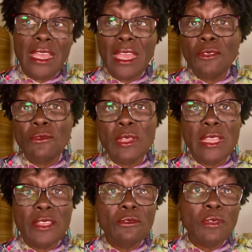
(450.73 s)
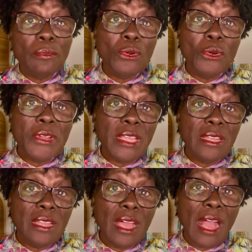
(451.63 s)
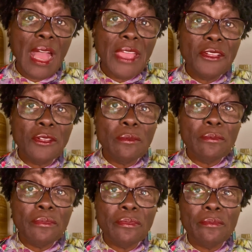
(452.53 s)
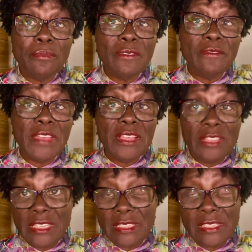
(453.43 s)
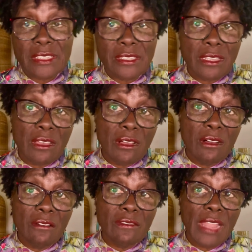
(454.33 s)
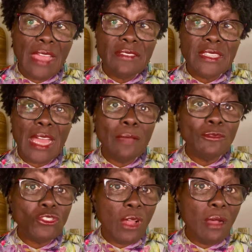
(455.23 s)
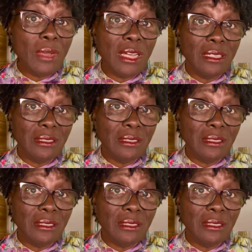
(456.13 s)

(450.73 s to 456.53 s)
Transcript: And they're reported higher prevalence of lifetime trauma,